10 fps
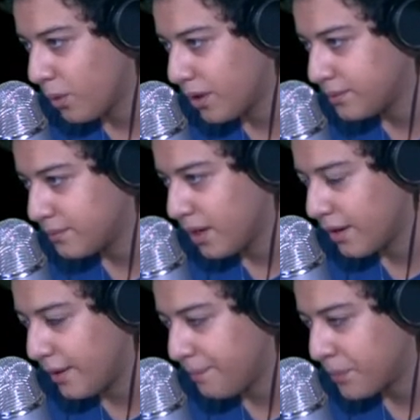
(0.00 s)
Well,
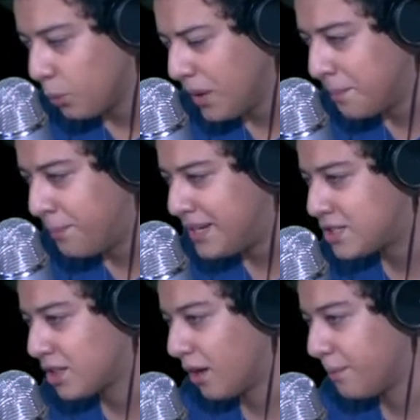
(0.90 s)
okay. What a
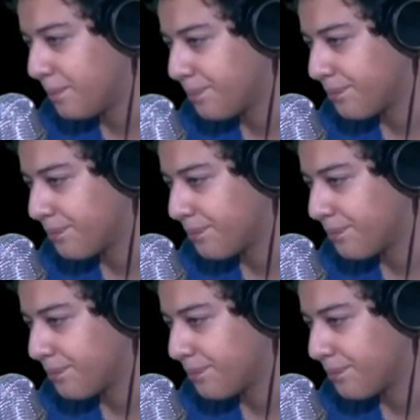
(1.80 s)
bitch, though.